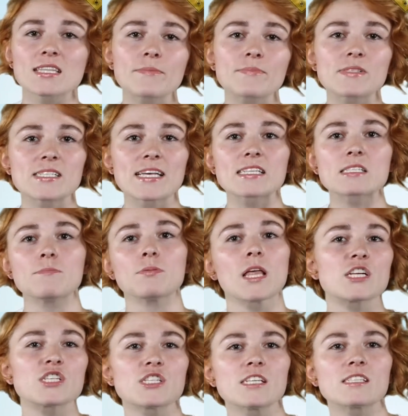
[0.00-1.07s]
lipsticks,
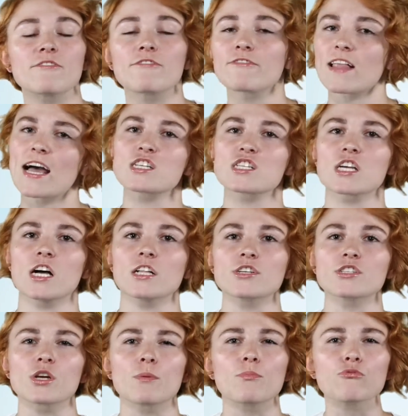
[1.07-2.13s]
blushes, and flash
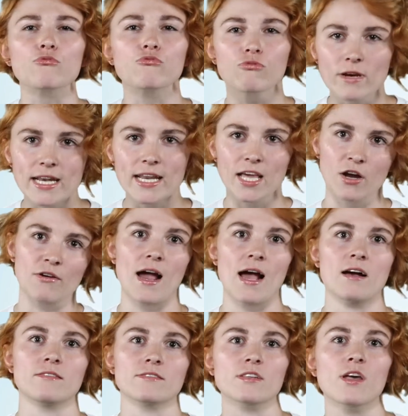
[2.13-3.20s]
colors are breeding
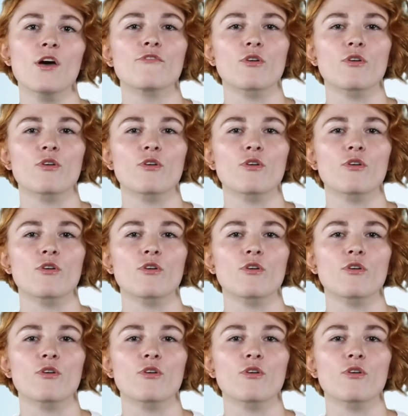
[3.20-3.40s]
grounds